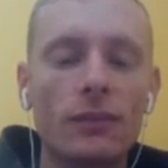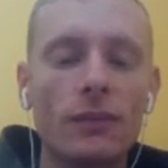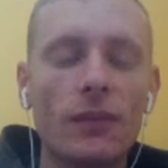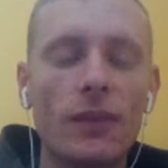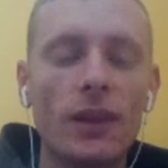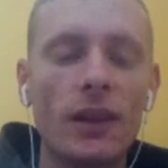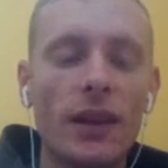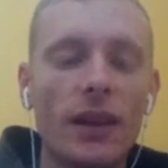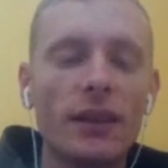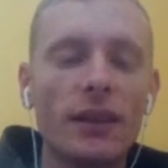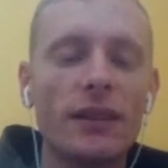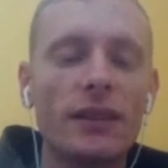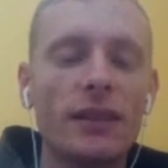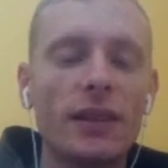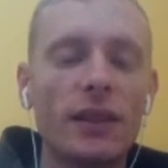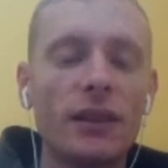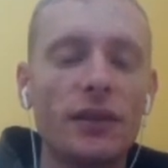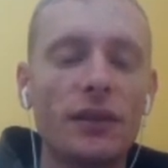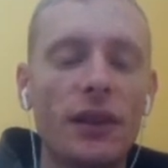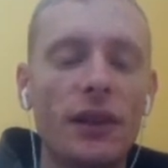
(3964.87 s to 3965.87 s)
And I guess that's
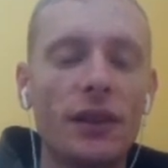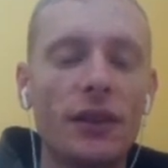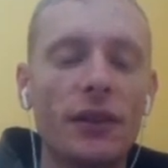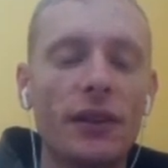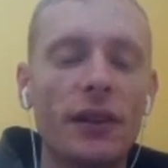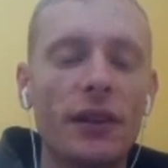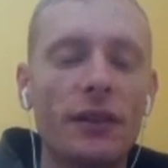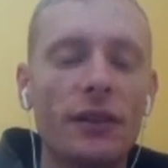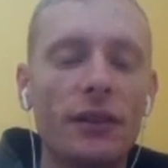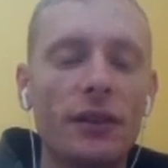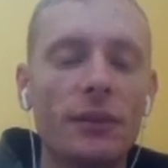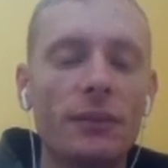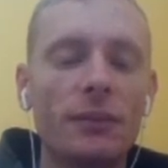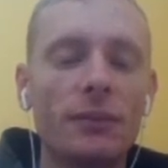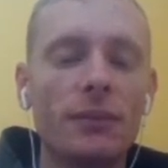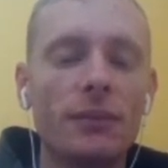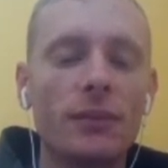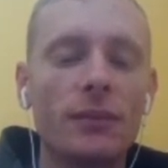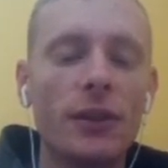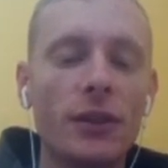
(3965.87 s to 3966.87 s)
kind of accurate, actually.
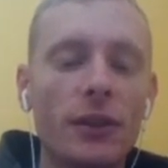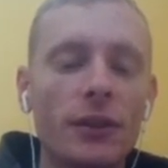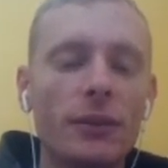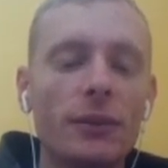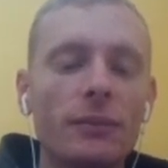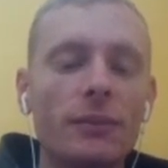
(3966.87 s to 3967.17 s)
You know?